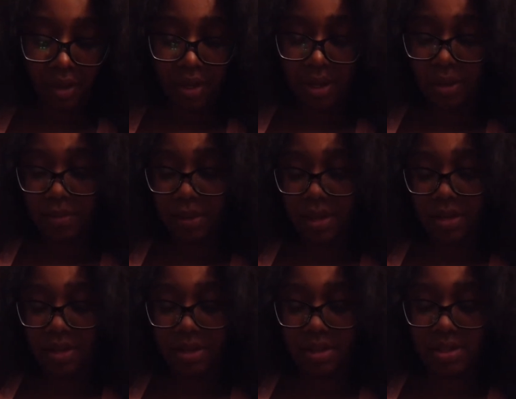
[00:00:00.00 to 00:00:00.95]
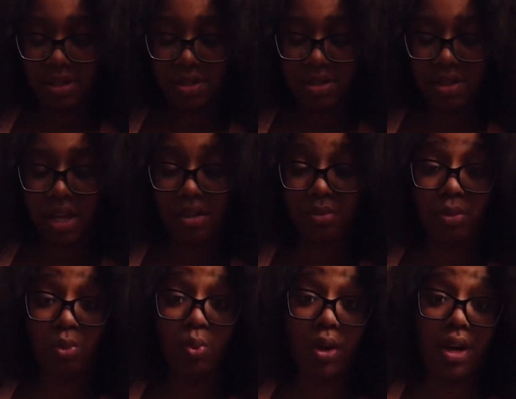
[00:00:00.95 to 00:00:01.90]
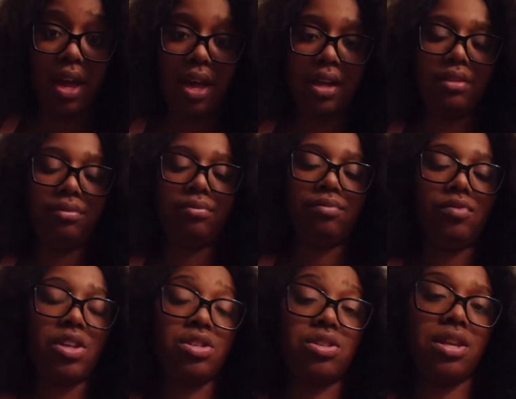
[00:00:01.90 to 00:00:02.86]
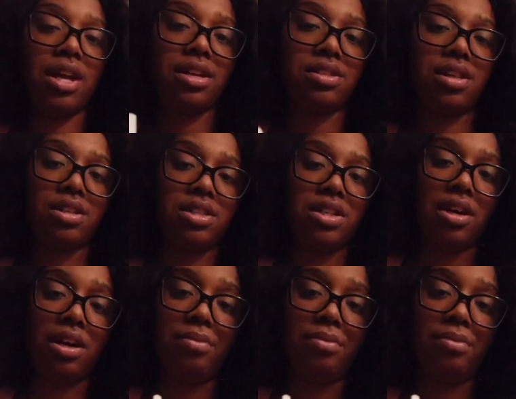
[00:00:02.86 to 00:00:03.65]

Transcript: am eating a Caesar salad with one hand so that I can talk to y'all.